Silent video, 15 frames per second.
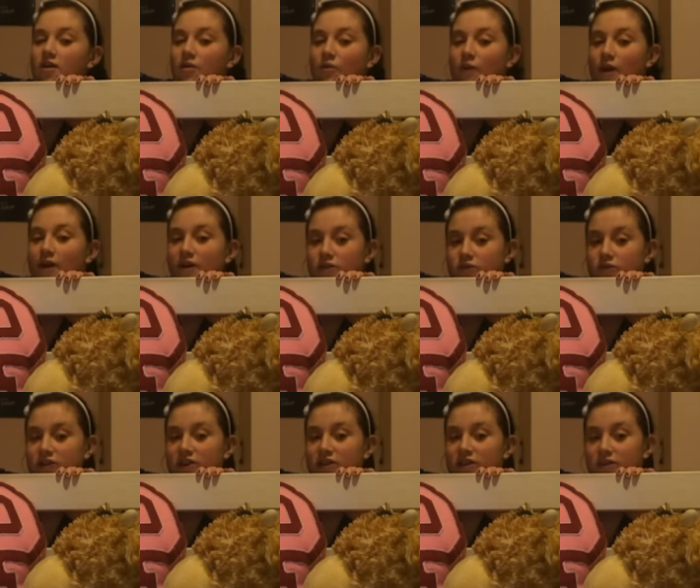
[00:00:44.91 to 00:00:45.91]
why don't you
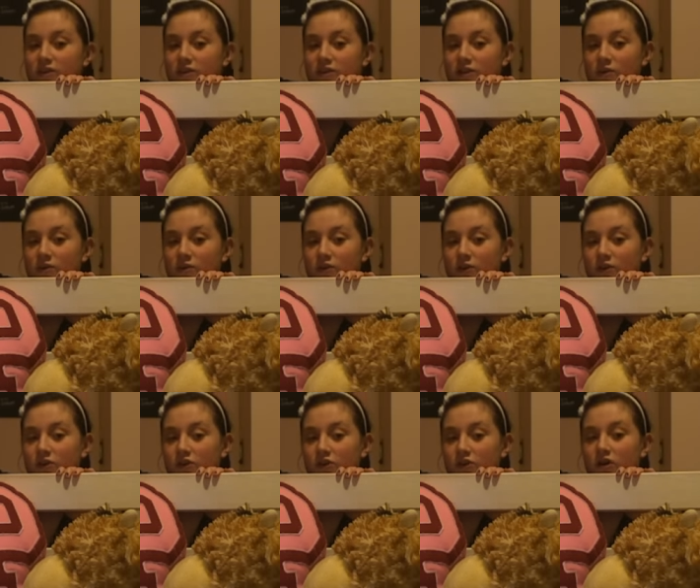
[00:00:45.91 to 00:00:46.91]
get this cute
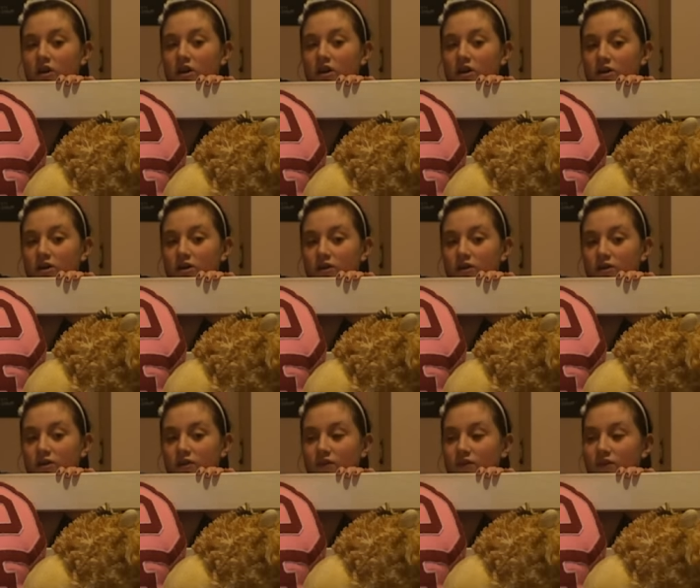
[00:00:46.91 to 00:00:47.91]
little dog
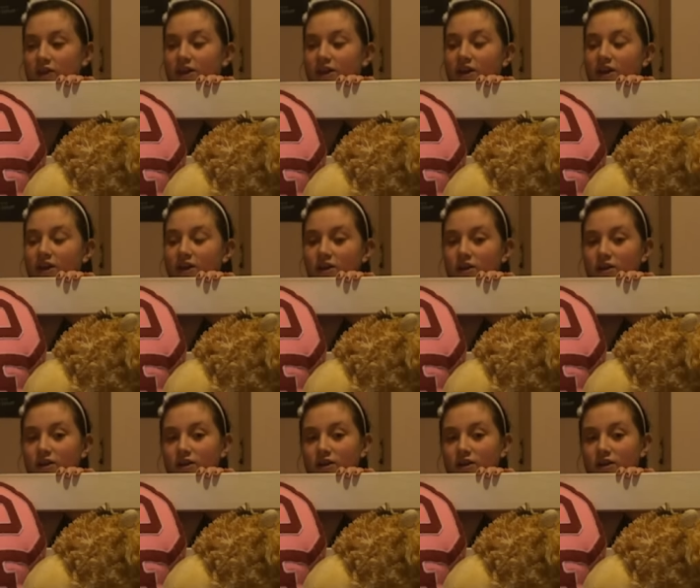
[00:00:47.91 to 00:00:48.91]
right here,
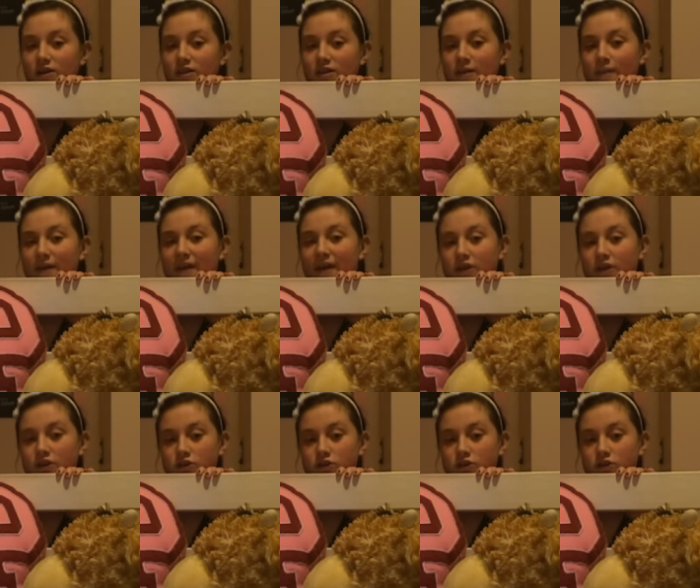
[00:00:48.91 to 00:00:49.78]
Match,